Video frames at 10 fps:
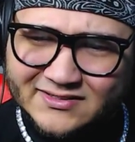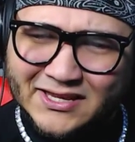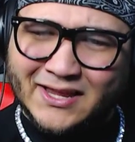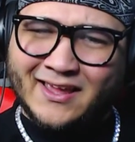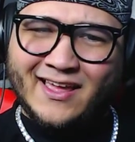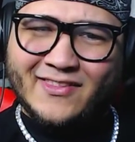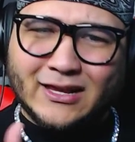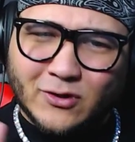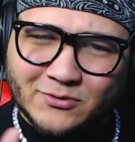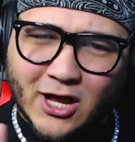See?
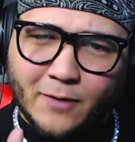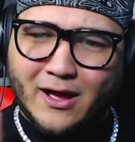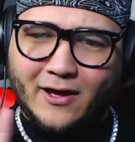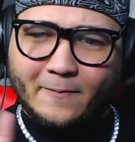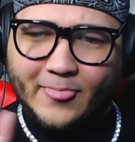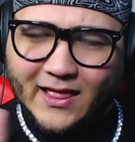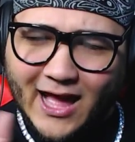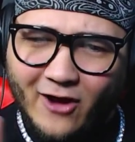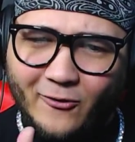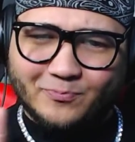That's what I'm talking about.
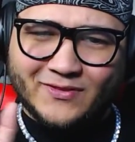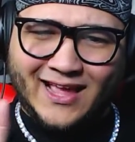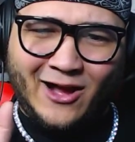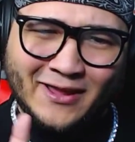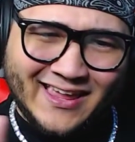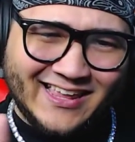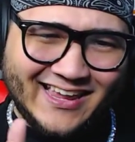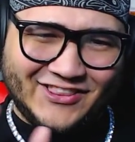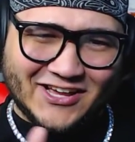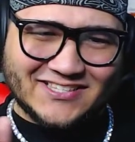How
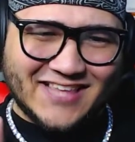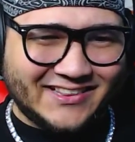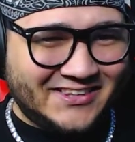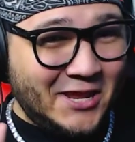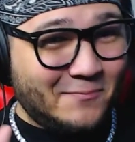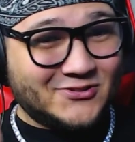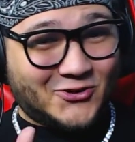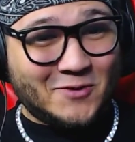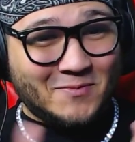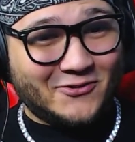he does that deep
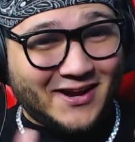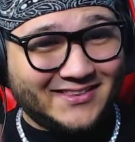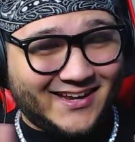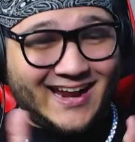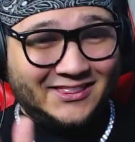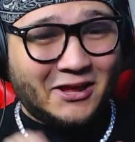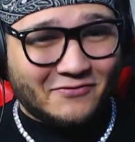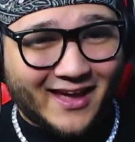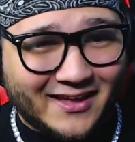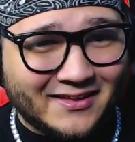screaming right there. I
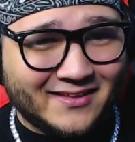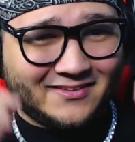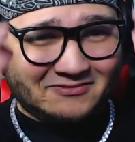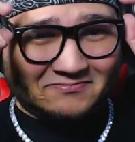love that.